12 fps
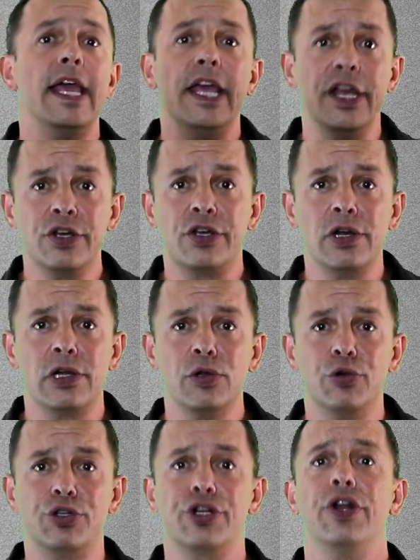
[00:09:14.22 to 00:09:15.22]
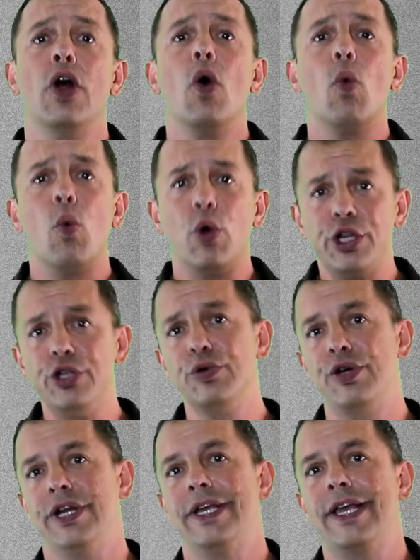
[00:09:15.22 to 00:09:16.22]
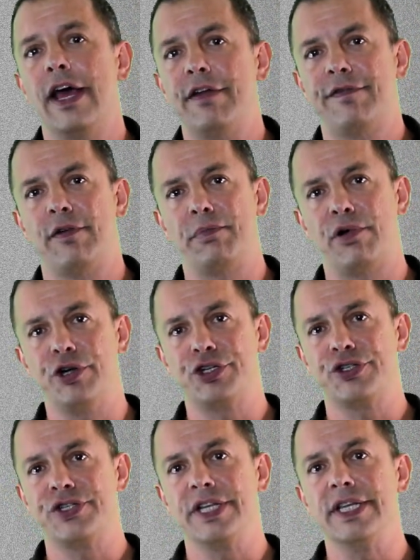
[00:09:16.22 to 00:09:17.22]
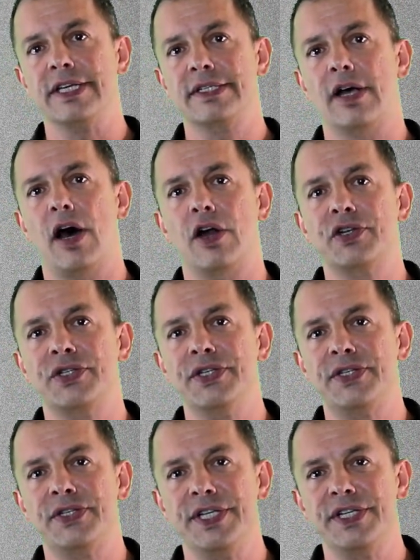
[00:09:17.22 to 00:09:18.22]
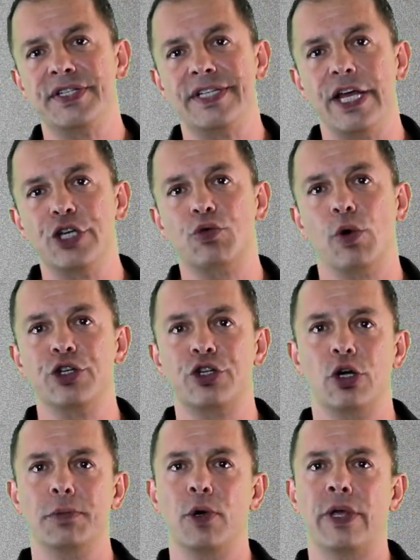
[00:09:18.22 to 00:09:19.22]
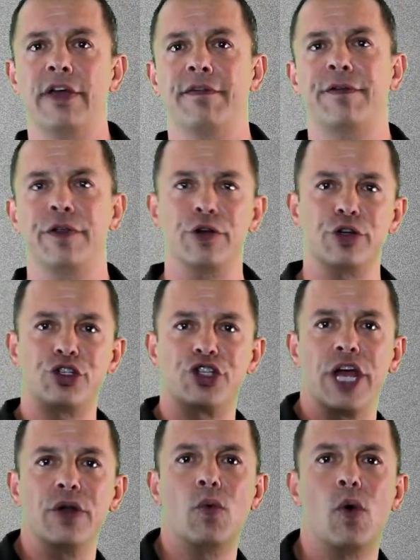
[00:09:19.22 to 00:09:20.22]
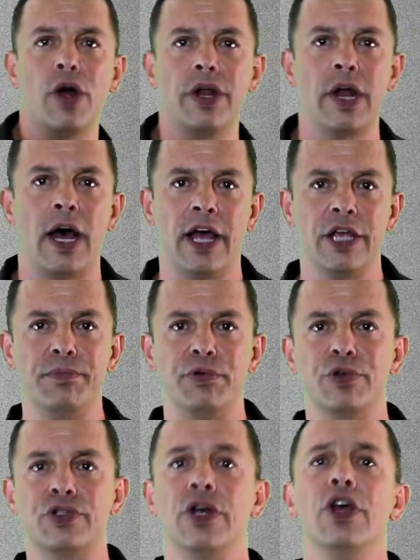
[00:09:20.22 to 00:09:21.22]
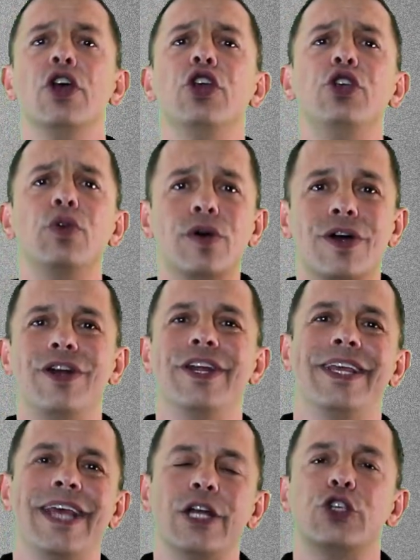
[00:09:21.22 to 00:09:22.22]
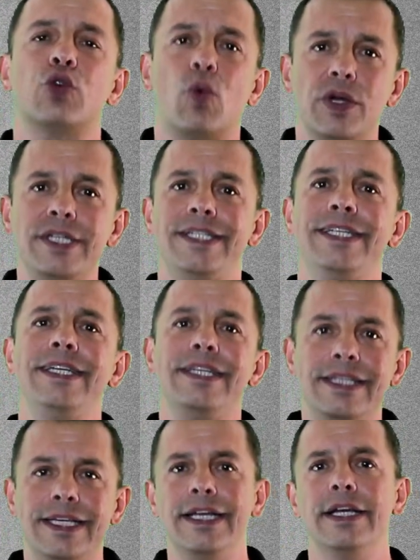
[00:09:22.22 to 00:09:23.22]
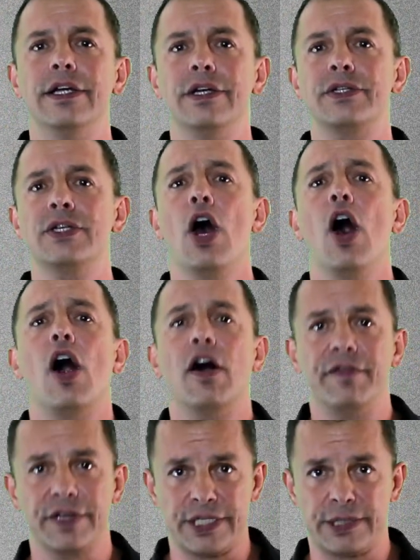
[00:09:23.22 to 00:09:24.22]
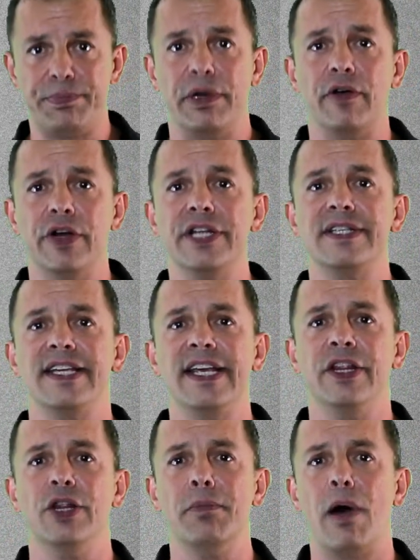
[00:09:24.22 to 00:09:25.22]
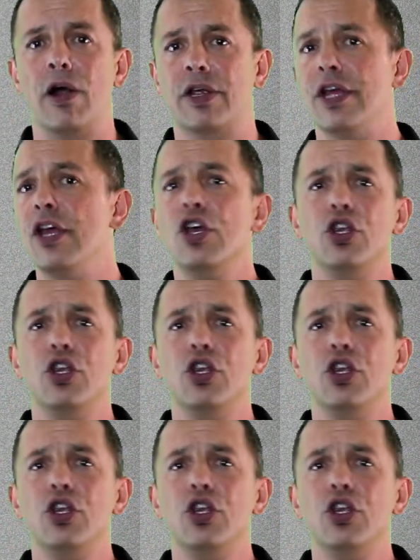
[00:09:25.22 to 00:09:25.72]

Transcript: In conclusion, what are you going to get from purchasing this RCC Stage 1 Turbo Kit for your Gen 1 Hayabusa? You are going to get 20 years of experience in the market.